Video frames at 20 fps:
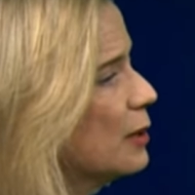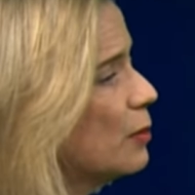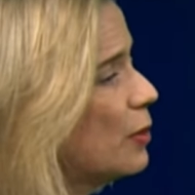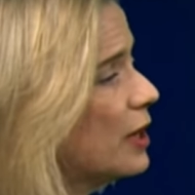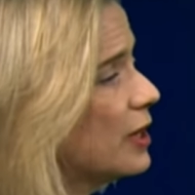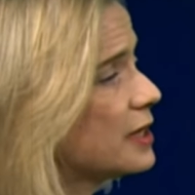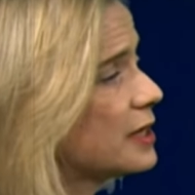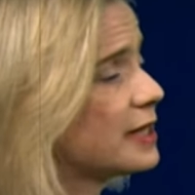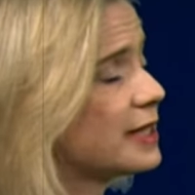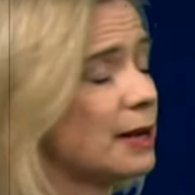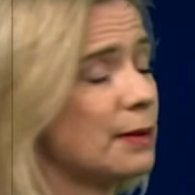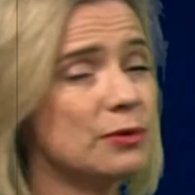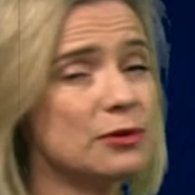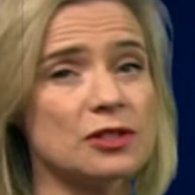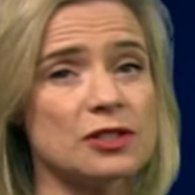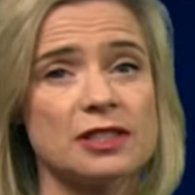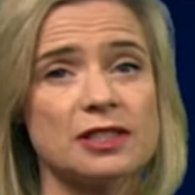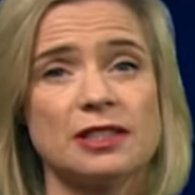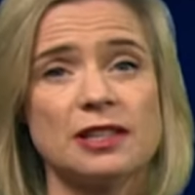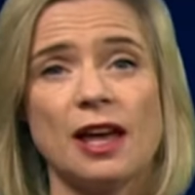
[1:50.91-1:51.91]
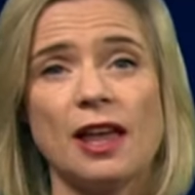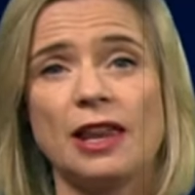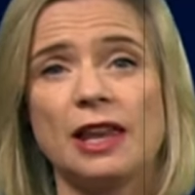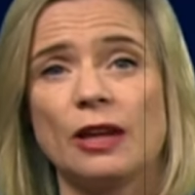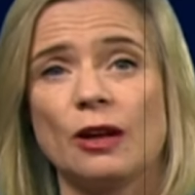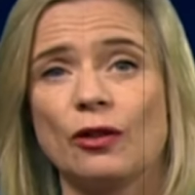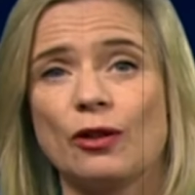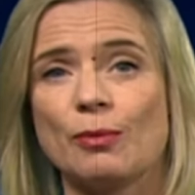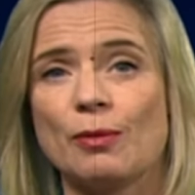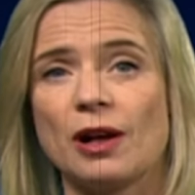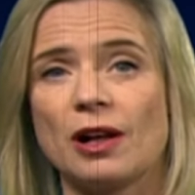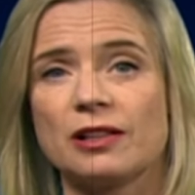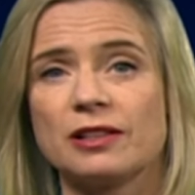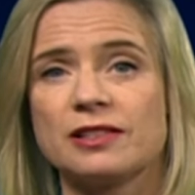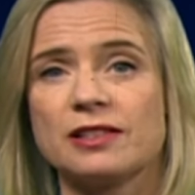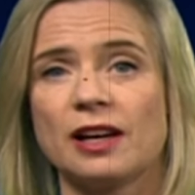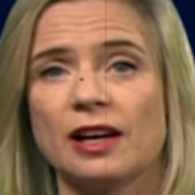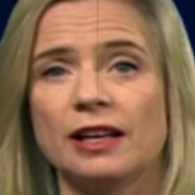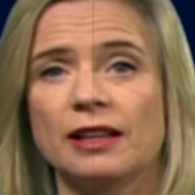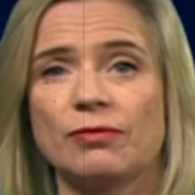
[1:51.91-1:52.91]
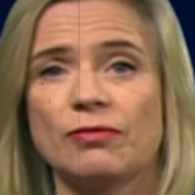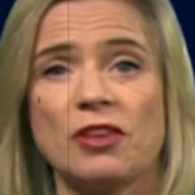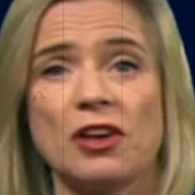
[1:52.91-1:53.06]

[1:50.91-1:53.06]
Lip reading: But temperatures certainly on the mild side,